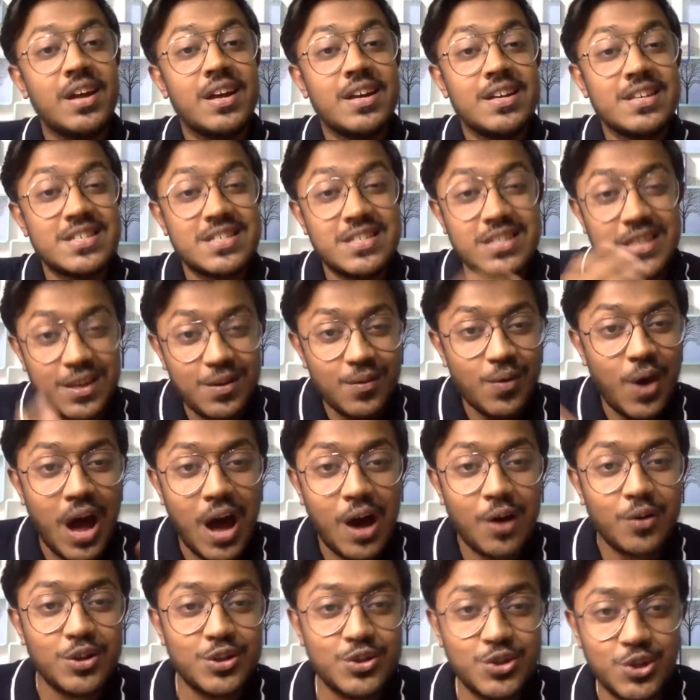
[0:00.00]
see
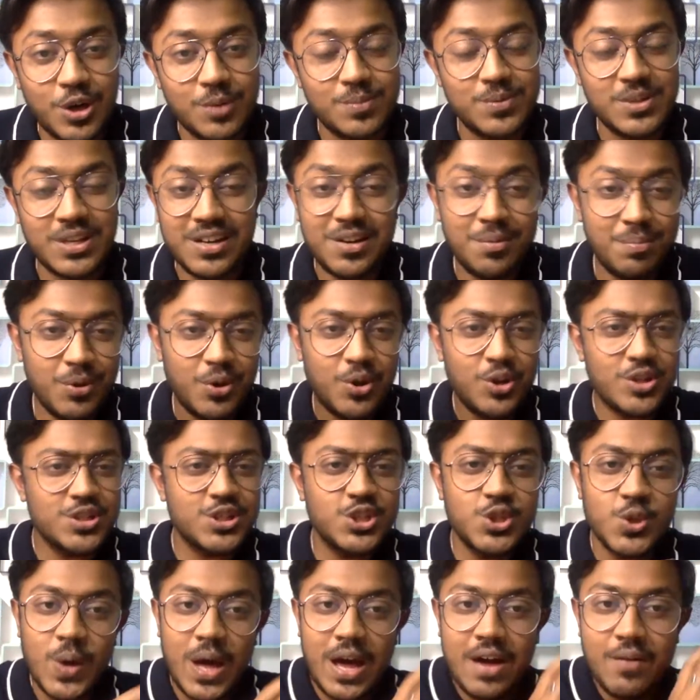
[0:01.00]
how the jobs are in, because
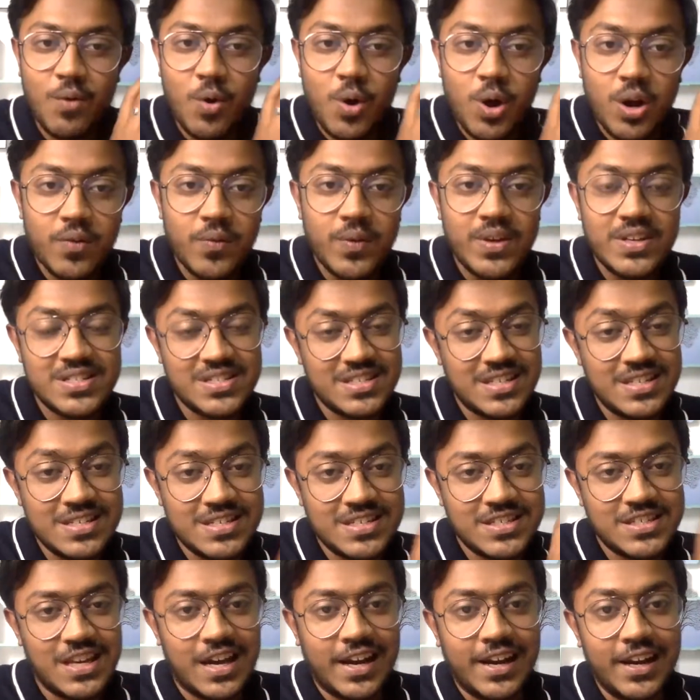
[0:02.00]
you have always
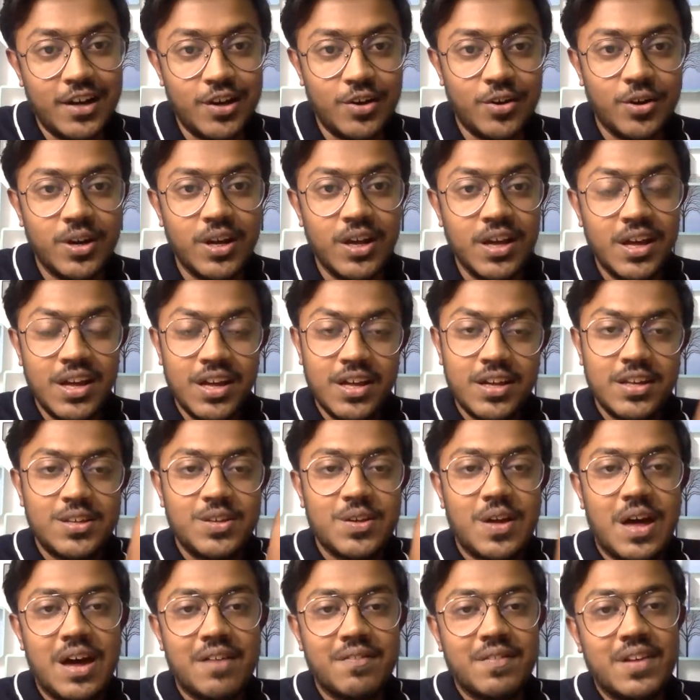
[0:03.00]
since childhood you
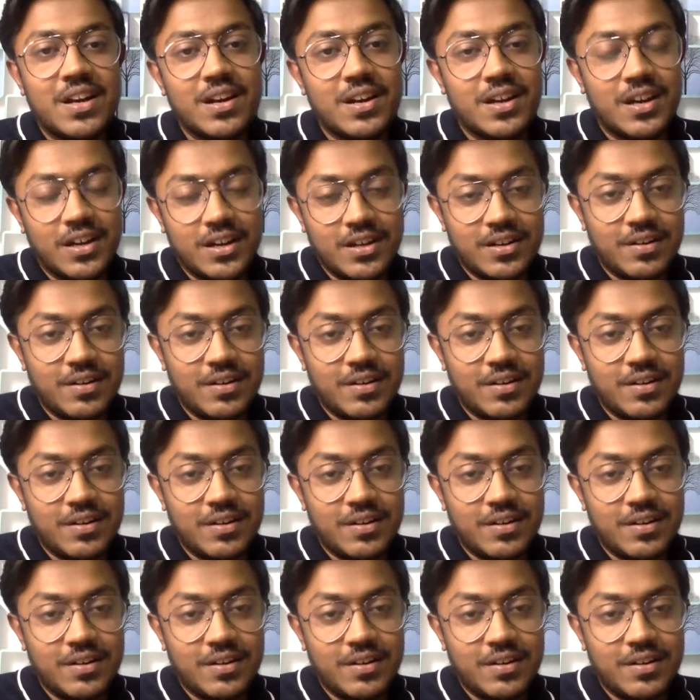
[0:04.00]
have done